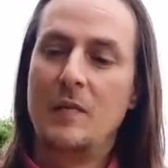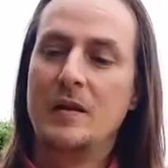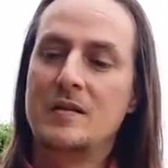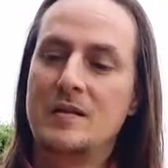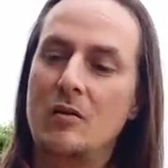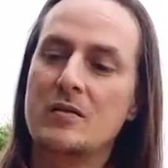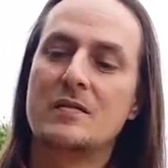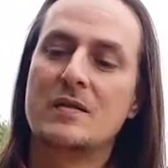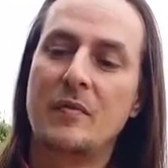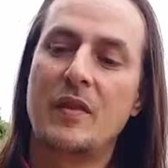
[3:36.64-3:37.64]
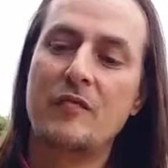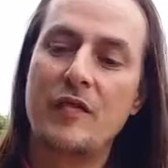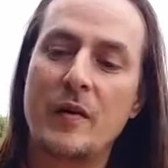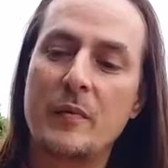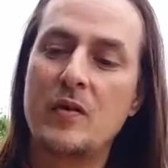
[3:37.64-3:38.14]
But there's also something
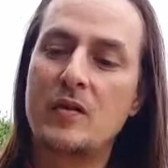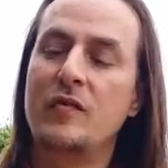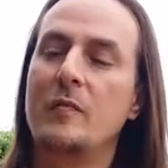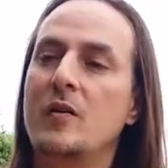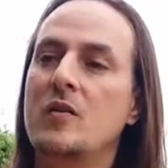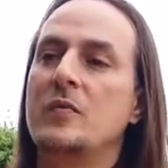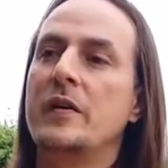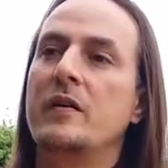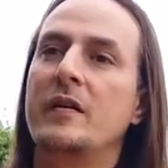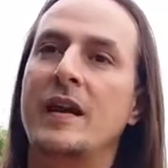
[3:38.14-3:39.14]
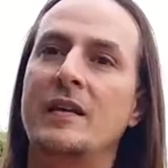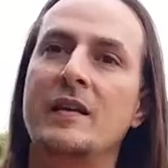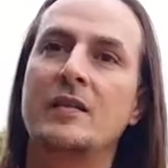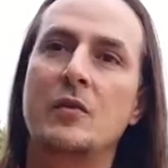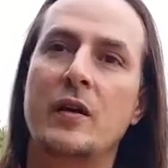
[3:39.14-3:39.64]
very beautiful because we're
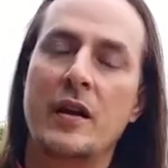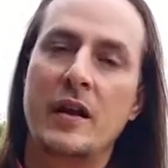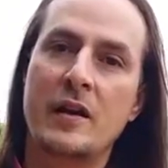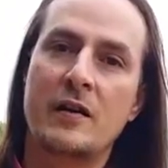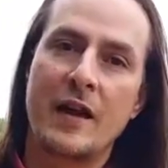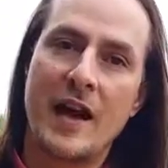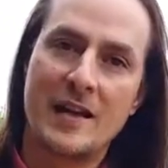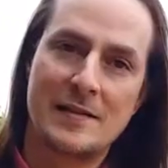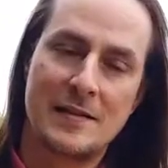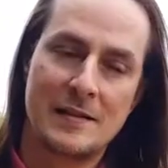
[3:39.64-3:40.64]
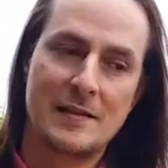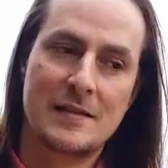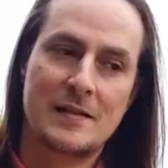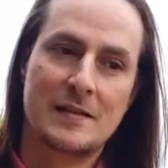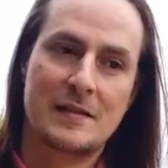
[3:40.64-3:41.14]
connecting to an inner
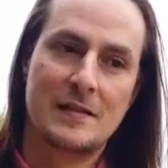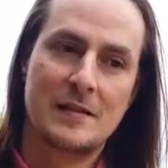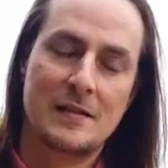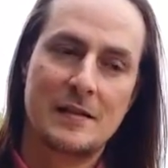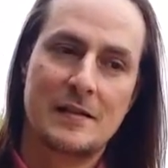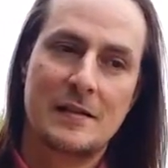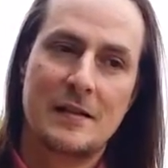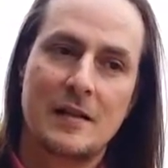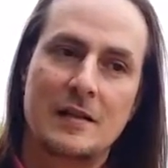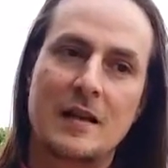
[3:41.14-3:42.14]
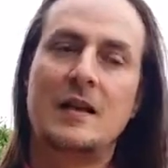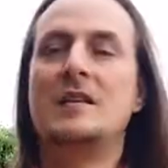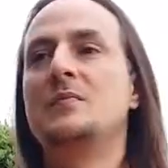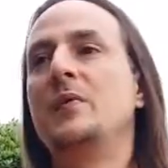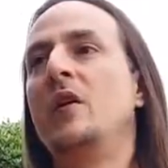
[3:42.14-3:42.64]
essence that
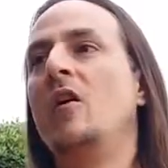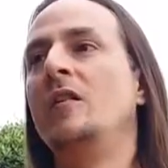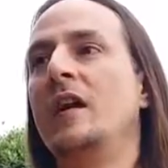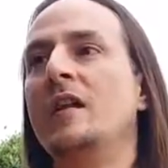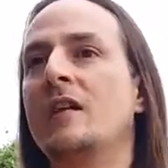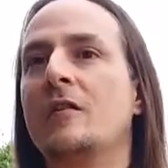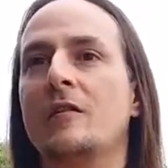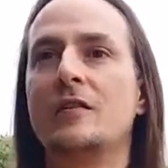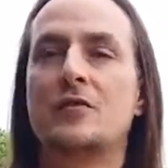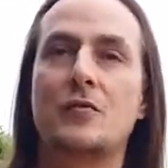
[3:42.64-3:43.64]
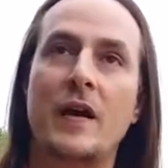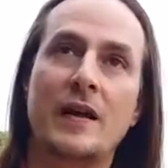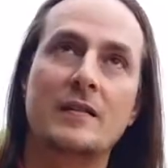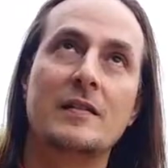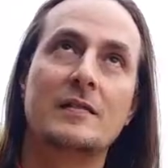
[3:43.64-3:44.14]
is beyond any current
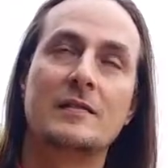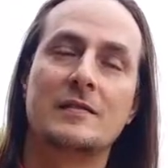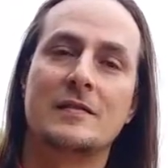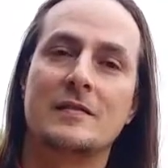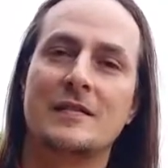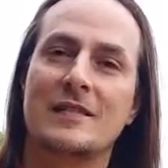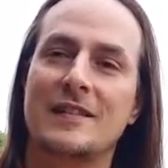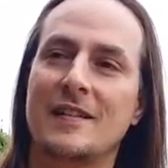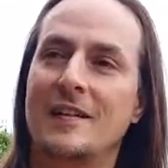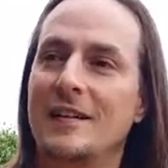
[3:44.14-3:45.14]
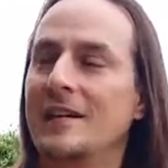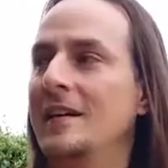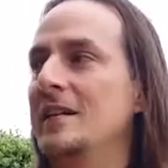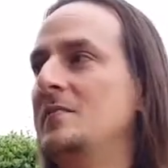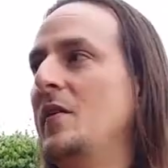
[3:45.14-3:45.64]
trend,
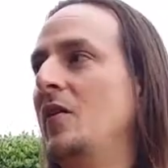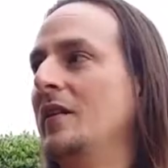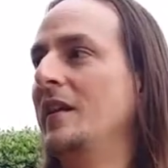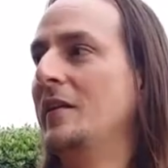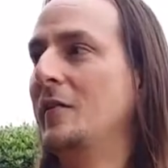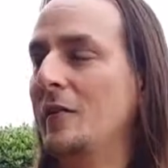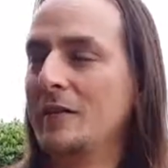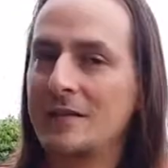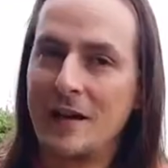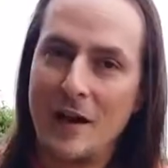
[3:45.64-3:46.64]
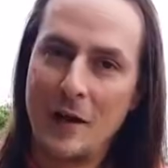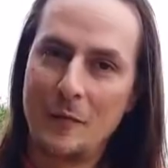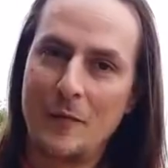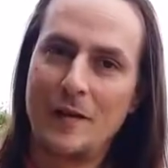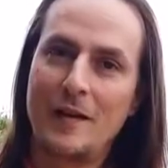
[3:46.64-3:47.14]
it's beyond any current
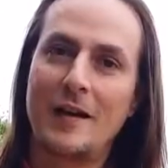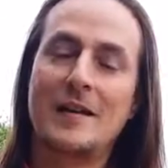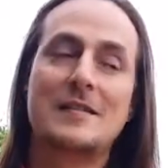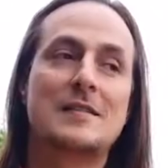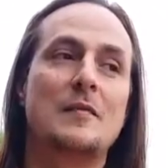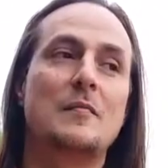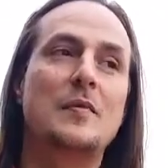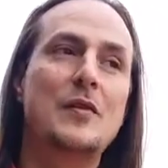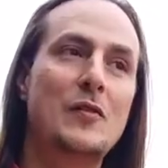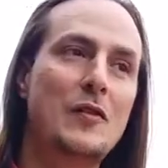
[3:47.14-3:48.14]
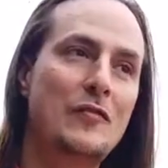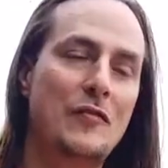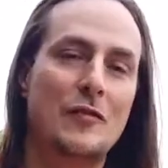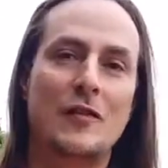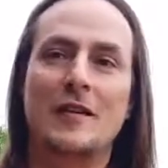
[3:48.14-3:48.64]
time, it's
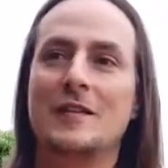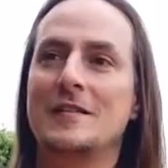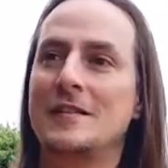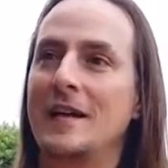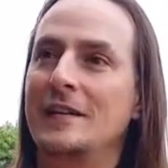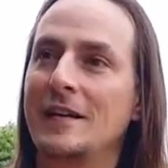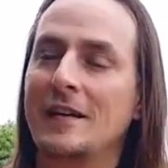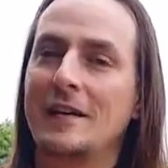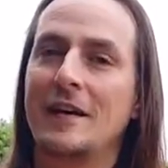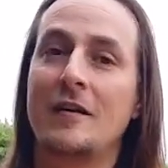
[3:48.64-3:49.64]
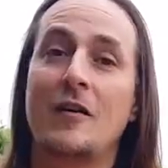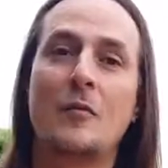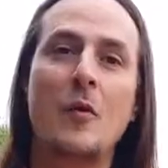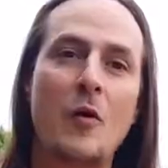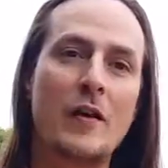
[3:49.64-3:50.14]
beautiful and aesthetic and
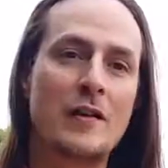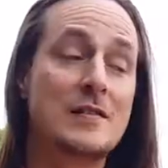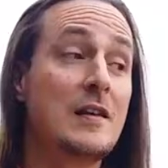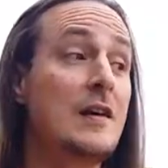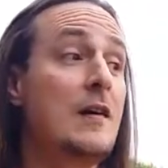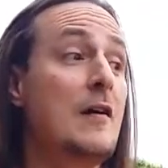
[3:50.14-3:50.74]
harmonious